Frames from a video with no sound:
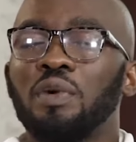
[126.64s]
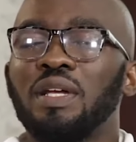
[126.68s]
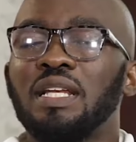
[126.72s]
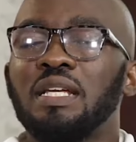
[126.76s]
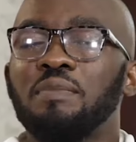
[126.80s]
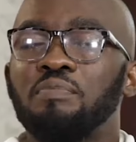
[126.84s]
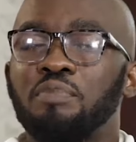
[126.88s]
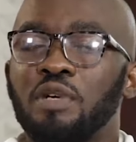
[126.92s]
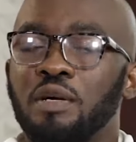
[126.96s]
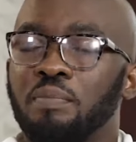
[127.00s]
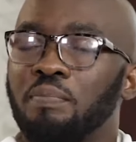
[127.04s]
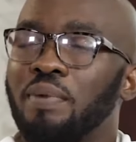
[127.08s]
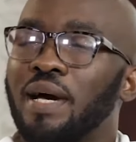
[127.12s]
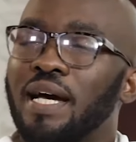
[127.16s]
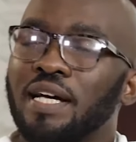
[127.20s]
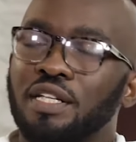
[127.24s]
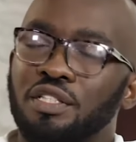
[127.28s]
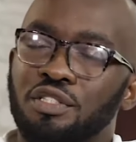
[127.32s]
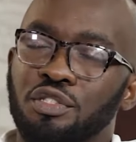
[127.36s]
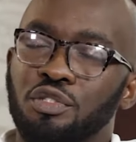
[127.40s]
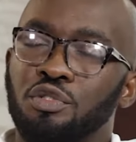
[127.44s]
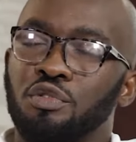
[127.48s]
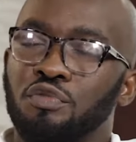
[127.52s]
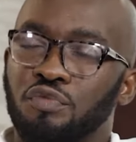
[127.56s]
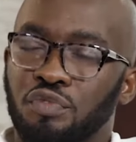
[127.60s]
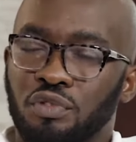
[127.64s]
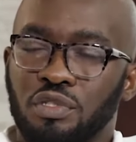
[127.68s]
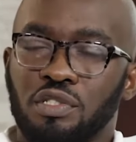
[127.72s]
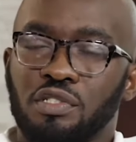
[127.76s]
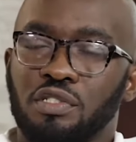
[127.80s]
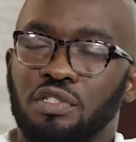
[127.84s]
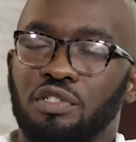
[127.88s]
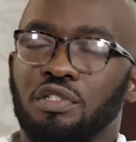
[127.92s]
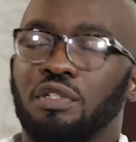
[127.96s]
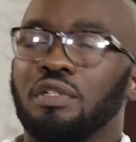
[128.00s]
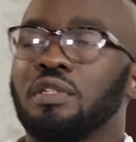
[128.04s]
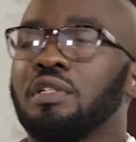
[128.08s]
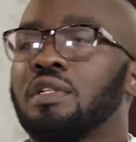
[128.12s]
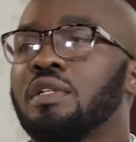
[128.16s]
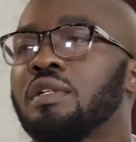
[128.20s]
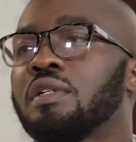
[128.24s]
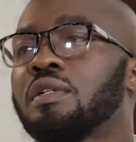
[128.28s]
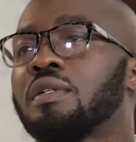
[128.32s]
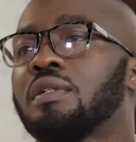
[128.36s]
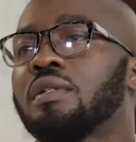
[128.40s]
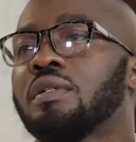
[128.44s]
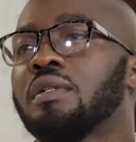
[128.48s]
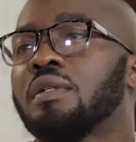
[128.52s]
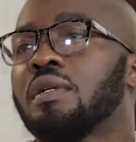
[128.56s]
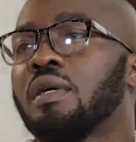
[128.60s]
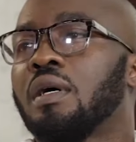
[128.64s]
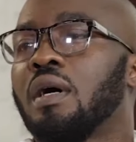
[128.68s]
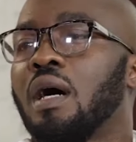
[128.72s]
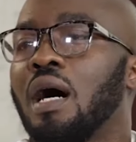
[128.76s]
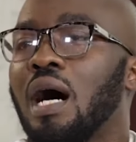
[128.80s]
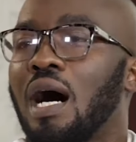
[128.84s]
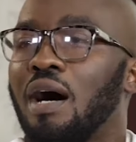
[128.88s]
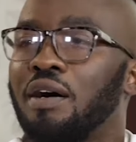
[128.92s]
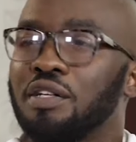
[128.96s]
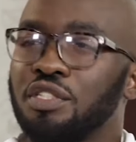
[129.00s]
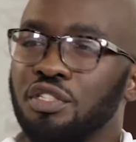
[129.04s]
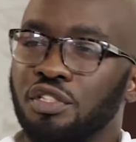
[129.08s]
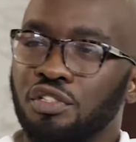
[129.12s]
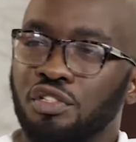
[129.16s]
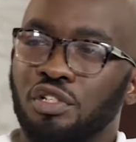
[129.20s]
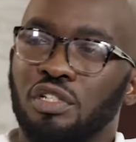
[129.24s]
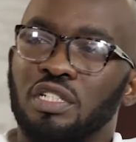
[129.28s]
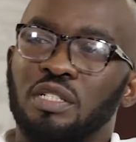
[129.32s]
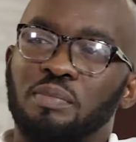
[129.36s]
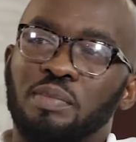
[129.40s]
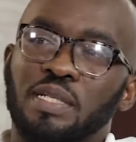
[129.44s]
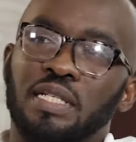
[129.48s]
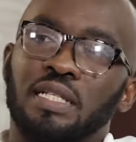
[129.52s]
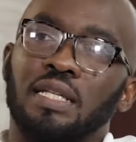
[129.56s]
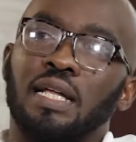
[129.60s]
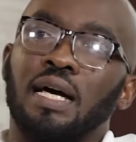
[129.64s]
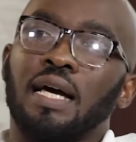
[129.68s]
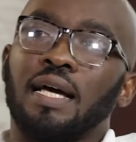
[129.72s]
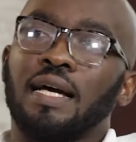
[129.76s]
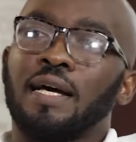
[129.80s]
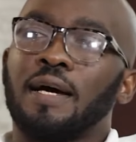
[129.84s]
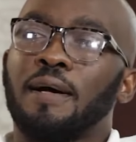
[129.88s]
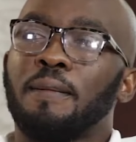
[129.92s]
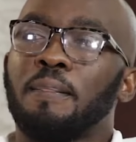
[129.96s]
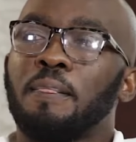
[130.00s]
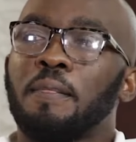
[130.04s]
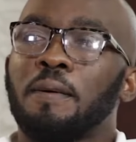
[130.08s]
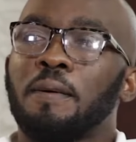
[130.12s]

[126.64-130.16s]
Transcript: really prepared you for this journey? How's your journey been like?